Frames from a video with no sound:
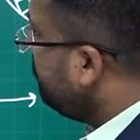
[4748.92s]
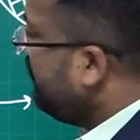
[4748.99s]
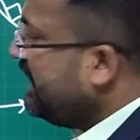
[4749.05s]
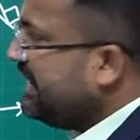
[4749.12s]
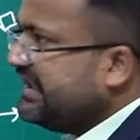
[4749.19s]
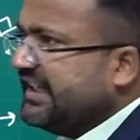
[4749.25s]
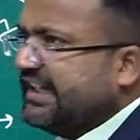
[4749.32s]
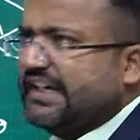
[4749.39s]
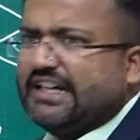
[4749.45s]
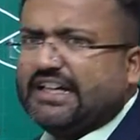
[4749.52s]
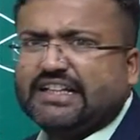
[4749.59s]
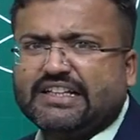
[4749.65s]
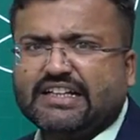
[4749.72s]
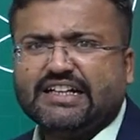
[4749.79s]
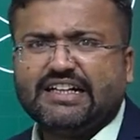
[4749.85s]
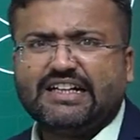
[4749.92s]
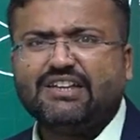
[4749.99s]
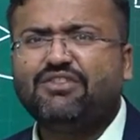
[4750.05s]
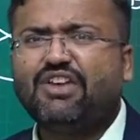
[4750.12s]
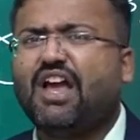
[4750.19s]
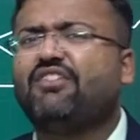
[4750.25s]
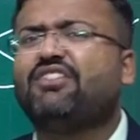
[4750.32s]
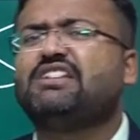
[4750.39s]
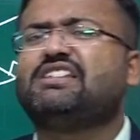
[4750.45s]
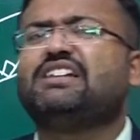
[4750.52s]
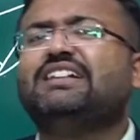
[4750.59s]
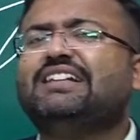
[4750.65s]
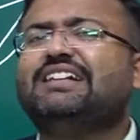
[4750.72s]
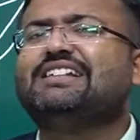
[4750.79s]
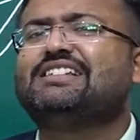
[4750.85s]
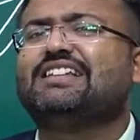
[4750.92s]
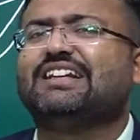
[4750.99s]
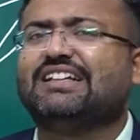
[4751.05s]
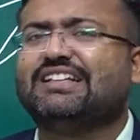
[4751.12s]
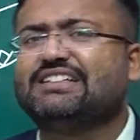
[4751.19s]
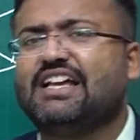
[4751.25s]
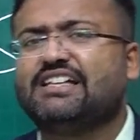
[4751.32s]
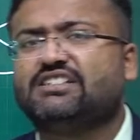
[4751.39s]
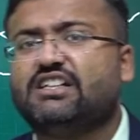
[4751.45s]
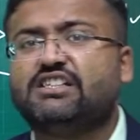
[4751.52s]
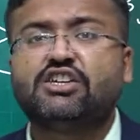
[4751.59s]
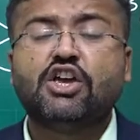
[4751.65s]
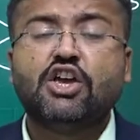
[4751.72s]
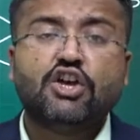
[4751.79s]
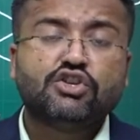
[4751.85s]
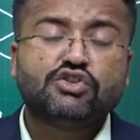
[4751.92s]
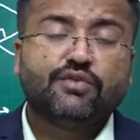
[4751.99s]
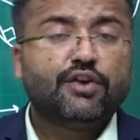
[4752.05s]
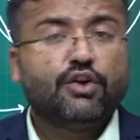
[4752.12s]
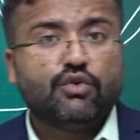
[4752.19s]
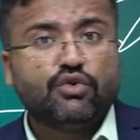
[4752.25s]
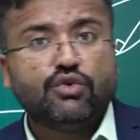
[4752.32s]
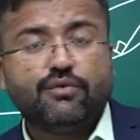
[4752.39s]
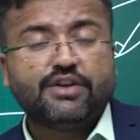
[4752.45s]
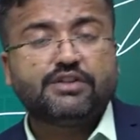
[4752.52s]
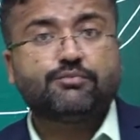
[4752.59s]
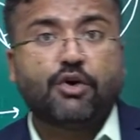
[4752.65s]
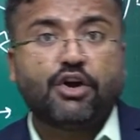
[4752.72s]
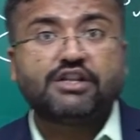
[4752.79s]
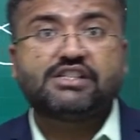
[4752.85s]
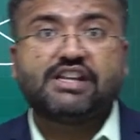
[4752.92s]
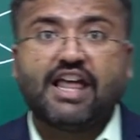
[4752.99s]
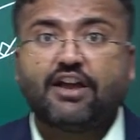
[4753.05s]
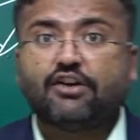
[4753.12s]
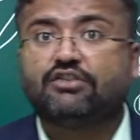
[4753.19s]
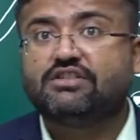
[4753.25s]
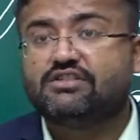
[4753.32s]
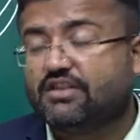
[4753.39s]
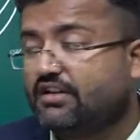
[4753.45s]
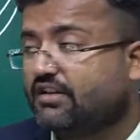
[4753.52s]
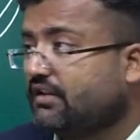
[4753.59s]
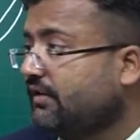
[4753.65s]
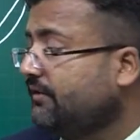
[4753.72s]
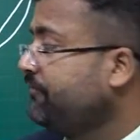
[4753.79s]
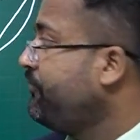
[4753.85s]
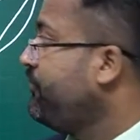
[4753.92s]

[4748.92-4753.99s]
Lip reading: But currently, we haven't studied circles as such. So, we don't know which points lie on the circle.